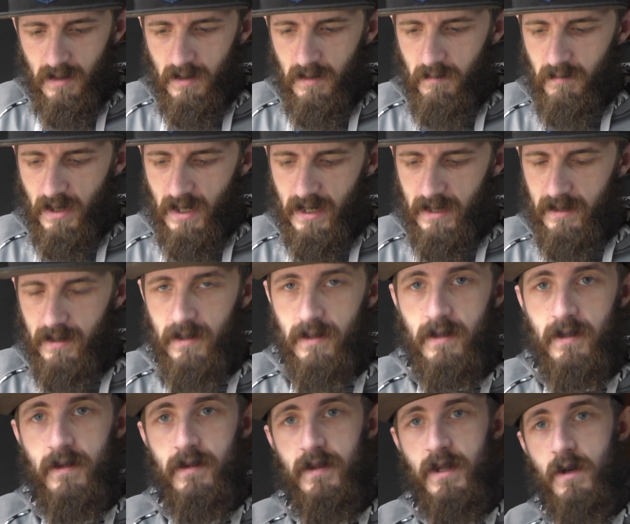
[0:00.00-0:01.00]
But
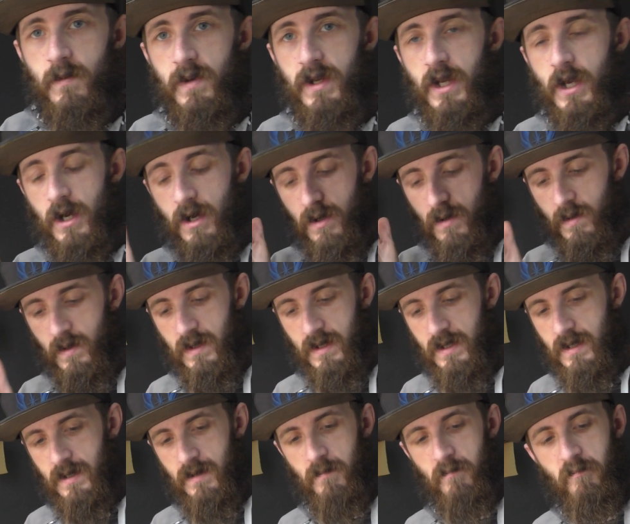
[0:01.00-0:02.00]
there we go.
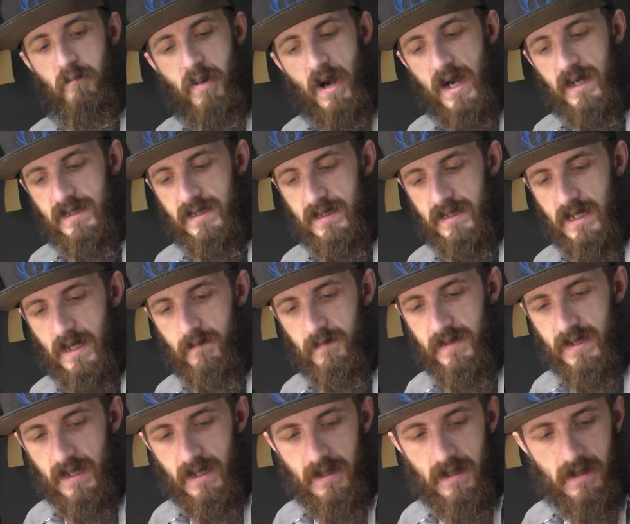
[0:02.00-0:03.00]
Box is
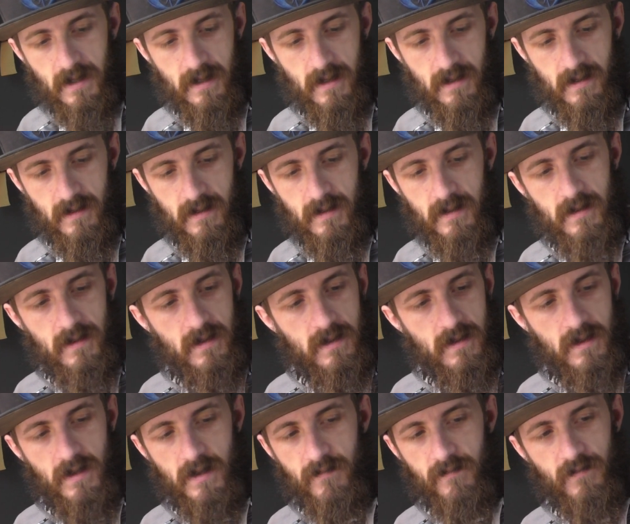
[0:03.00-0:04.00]
empty.
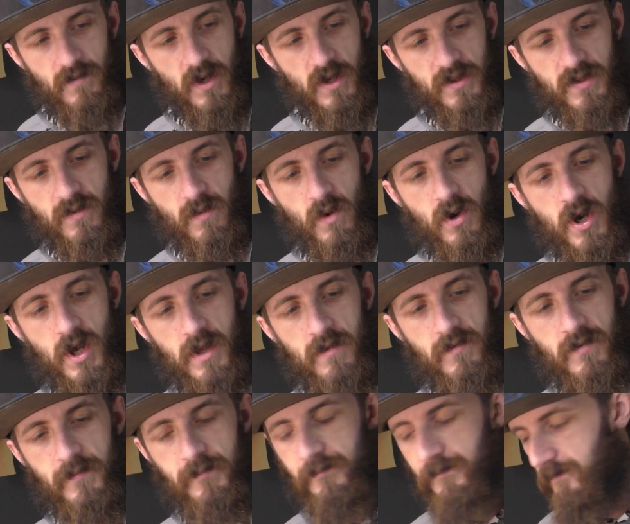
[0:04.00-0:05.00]
Gone through all of
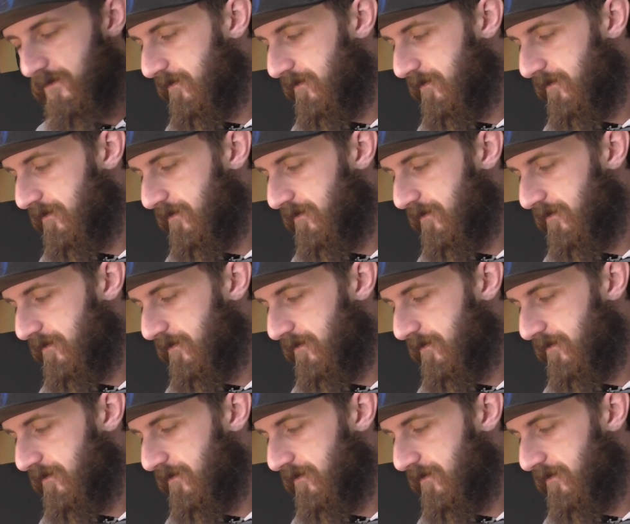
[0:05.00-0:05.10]
them.